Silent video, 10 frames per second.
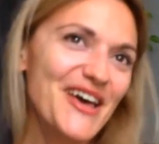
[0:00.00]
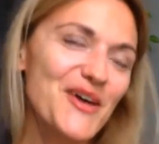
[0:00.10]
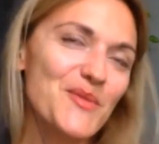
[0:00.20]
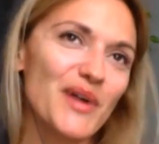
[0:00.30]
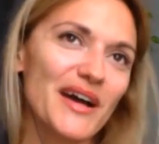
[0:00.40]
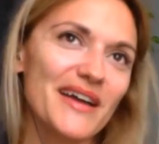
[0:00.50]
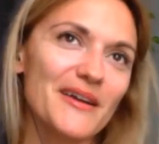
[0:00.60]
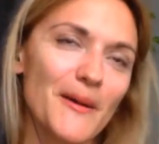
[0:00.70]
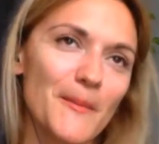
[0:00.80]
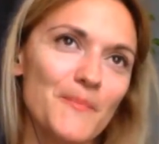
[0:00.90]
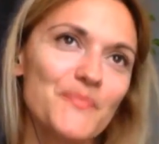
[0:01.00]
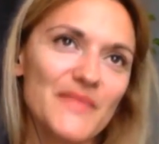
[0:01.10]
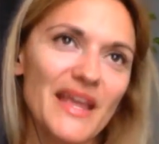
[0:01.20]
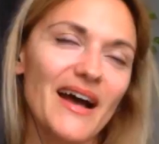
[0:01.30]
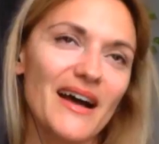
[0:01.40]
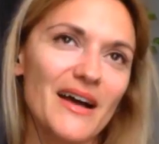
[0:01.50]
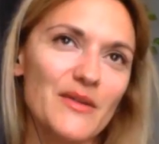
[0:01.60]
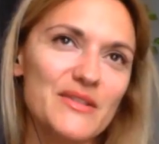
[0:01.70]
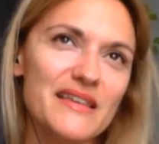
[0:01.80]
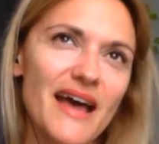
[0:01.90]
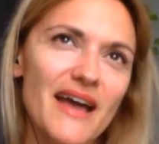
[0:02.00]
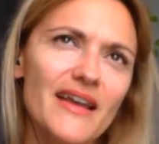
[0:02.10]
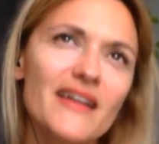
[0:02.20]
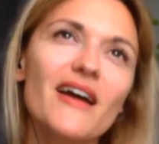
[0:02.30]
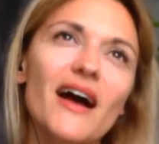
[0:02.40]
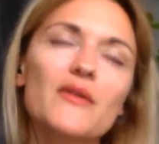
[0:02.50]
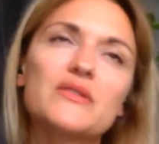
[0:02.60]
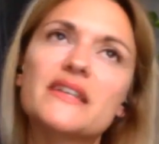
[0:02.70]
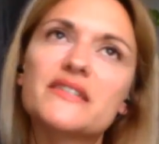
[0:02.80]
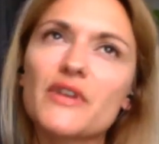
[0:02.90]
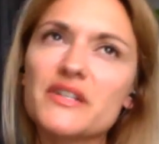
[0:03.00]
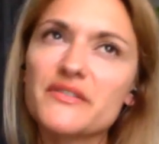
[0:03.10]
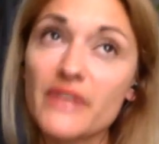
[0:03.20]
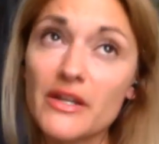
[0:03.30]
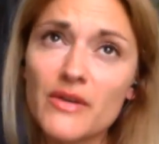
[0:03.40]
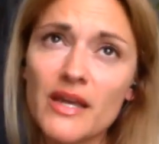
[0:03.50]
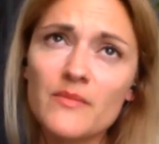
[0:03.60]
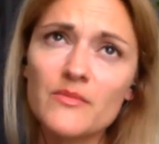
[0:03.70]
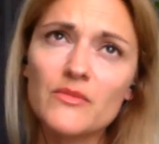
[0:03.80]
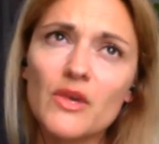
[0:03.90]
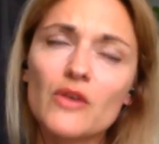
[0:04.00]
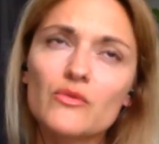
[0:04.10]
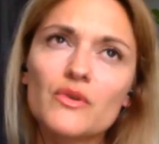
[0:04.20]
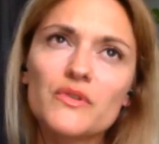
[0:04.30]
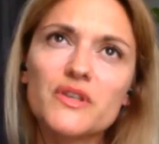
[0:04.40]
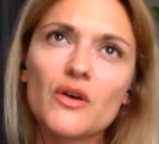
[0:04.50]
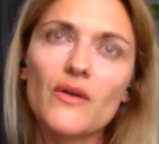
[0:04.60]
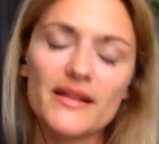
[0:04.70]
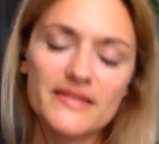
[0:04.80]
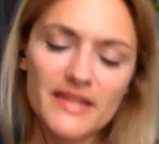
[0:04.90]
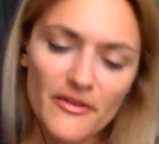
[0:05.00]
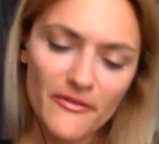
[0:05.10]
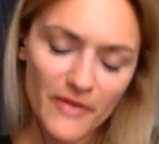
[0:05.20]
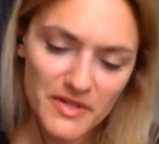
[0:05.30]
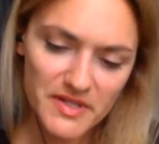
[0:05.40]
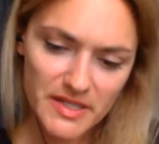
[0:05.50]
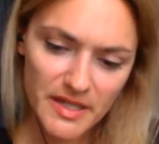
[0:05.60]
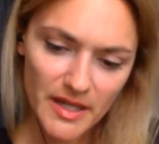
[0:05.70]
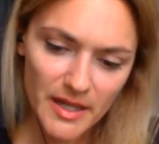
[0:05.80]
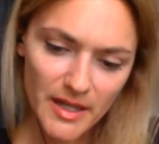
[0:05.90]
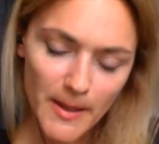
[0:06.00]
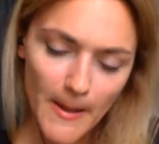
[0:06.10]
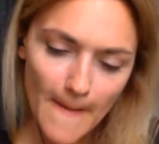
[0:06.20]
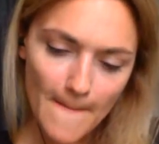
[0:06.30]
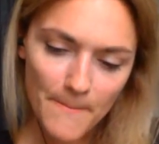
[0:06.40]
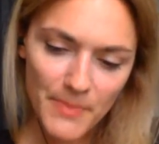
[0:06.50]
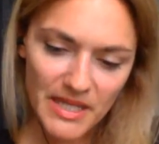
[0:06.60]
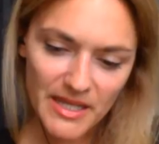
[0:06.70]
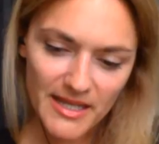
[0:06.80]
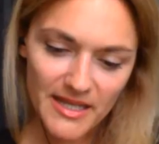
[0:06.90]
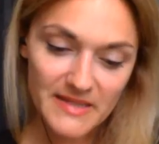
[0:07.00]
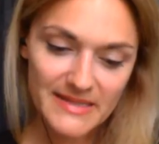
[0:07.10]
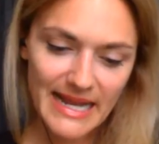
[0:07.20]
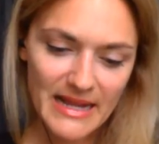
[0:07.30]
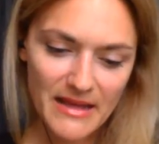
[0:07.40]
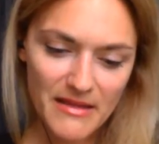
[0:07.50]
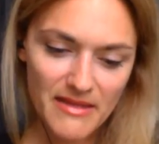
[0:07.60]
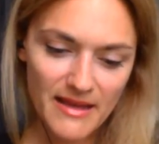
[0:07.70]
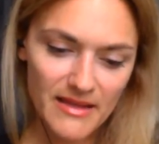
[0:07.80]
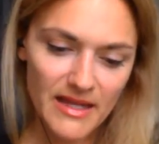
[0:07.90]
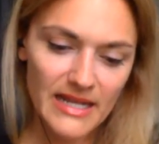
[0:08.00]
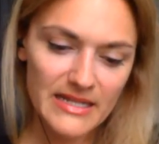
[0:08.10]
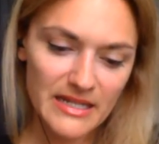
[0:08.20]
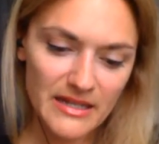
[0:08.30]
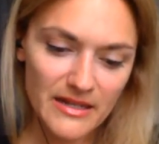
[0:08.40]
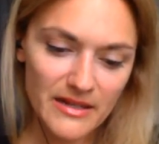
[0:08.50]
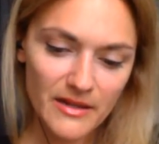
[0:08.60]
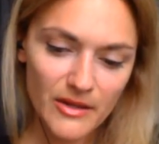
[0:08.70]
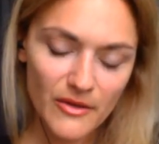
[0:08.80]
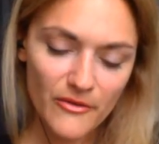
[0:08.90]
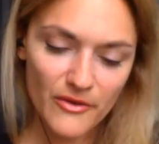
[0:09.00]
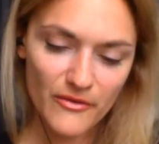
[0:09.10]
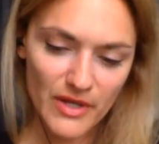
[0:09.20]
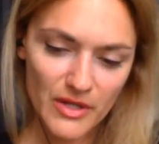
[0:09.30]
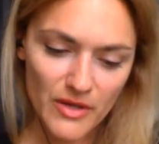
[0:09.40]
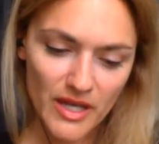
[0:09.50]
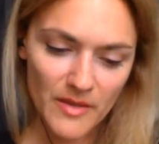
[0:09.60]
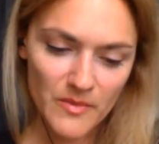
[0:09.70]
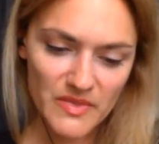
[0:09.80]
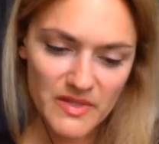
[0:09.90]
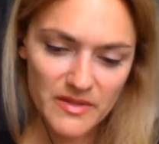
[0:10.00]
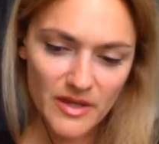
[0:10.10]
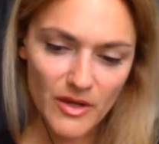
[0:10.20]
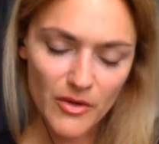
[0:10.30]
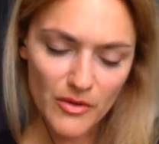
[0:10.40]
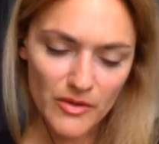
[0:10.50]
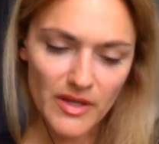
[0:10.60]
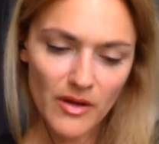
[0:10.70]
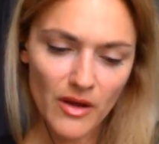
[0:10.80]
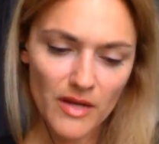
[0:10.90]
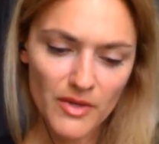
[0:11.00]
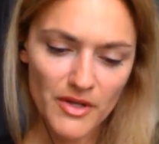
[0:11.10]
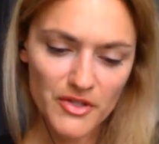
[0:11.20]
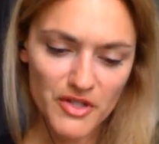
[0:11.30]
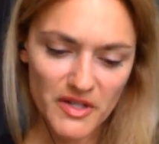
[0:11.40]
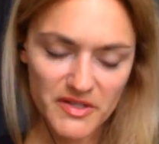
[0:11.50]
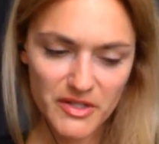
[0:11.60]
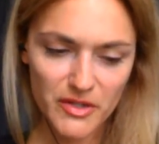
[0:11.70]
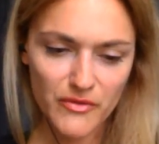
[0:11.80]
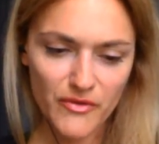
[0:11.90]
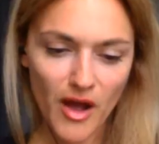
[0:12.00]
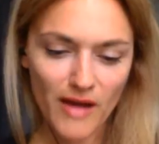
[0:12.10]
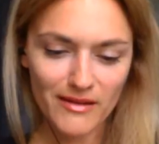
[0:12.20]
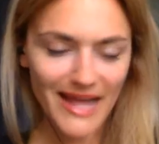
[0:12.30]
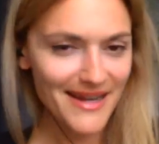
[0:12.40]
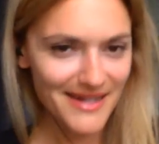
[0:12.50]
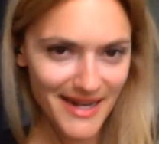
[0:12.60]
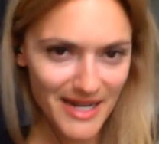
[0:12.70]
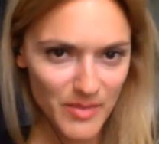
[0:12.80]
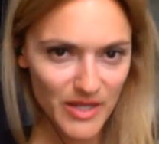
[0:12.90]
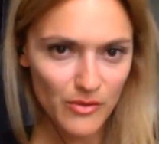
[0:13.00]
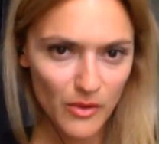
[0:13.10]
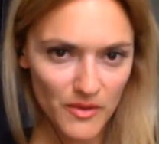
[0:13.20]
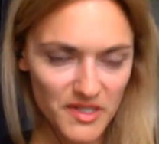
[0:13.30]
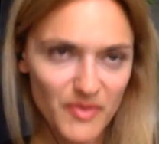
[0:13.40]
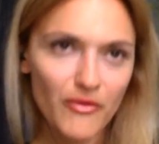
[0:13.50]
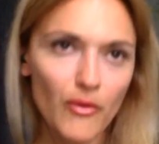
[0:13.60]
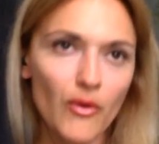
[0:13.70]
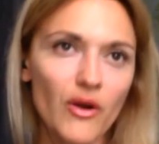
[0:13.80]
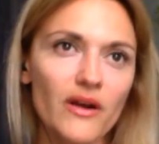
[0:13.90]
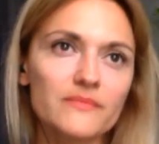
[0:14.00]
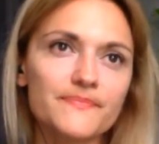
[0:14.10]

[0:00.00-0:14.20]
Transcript: But yeah, I would say that. And I would say as far as video game roles go, I'd say the first big exciting thing that I did for video games early on, when you've not landed any big roles before,